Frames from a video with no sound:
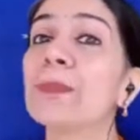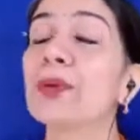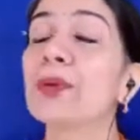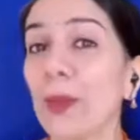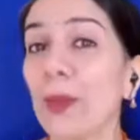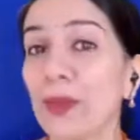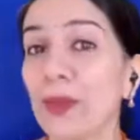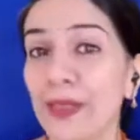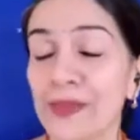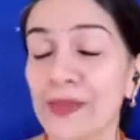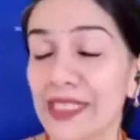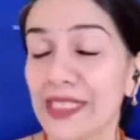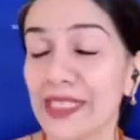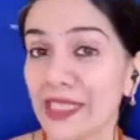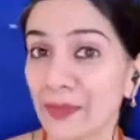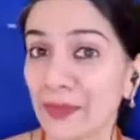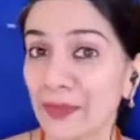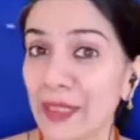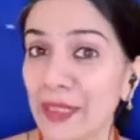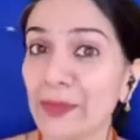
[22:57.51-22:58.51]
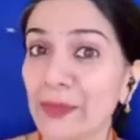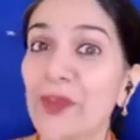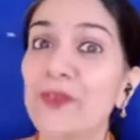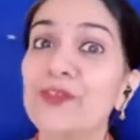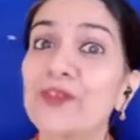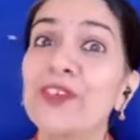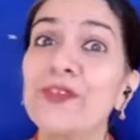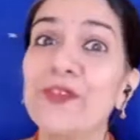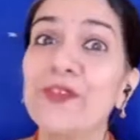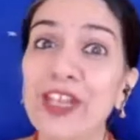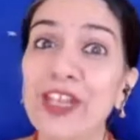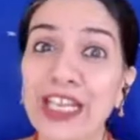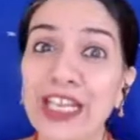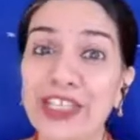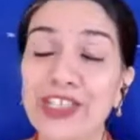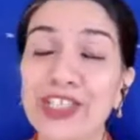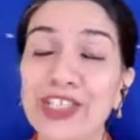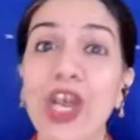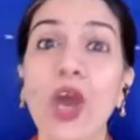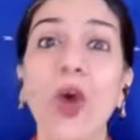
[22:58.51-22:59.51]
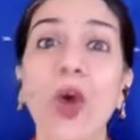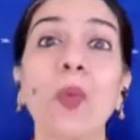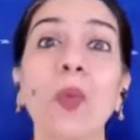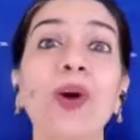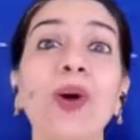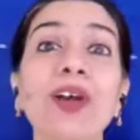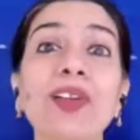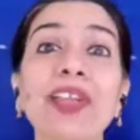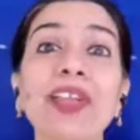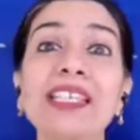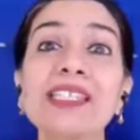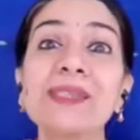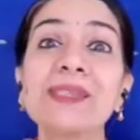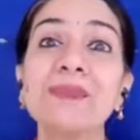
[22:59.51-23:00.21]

problems that the people of the village were